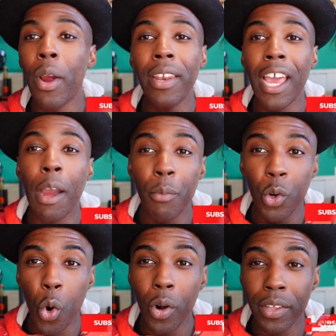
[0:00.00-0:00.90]
Right now I'm
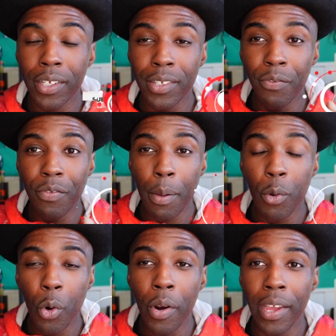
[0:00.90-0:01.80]
recording this in
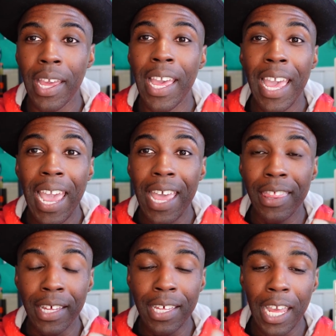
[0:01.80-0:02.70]
February and
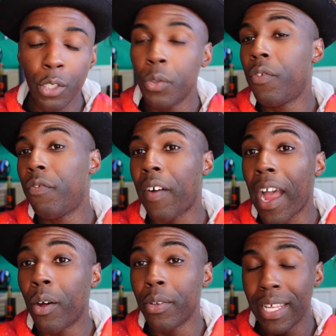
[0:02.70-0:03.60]
the case was
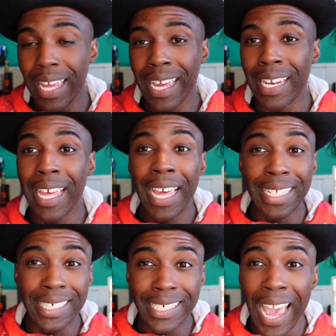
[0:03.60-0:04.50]
filed in
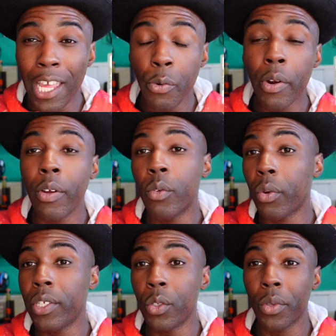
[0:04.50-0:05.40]
January of
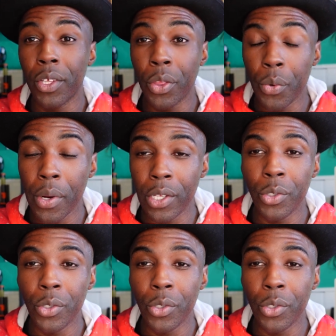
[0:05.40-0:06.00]
2023.